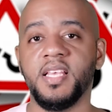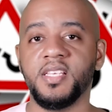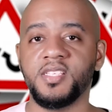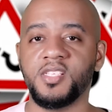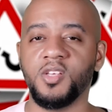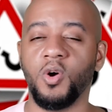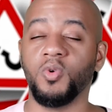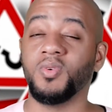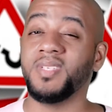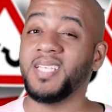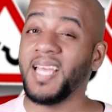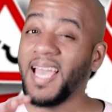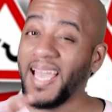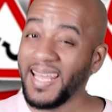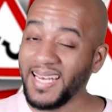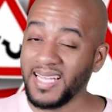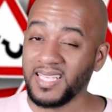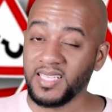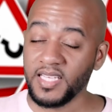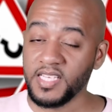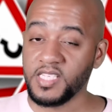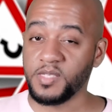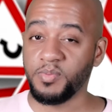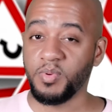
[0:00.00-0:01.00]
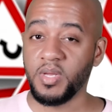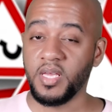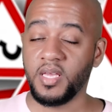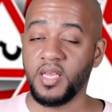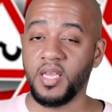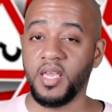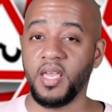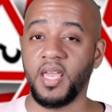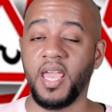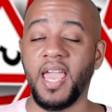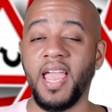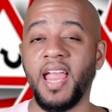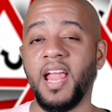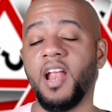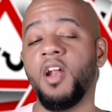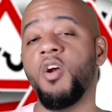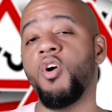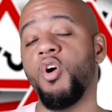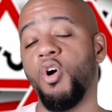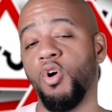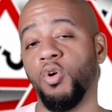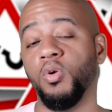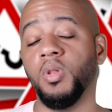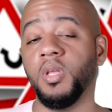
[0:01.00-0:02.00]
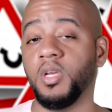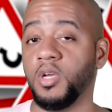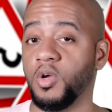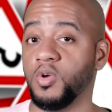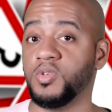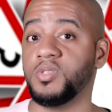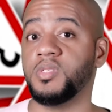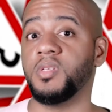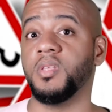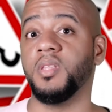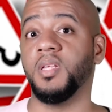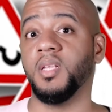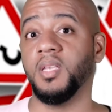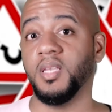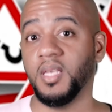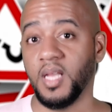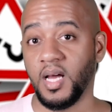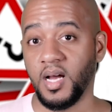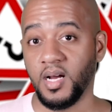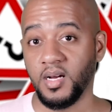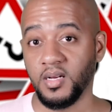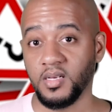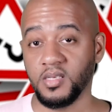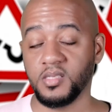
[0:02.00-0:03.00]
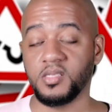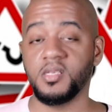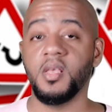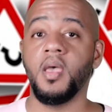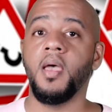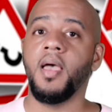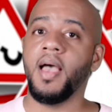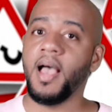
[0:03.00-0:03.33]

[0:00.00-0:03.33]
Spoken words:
So technically speaking, air only goes to the lungs.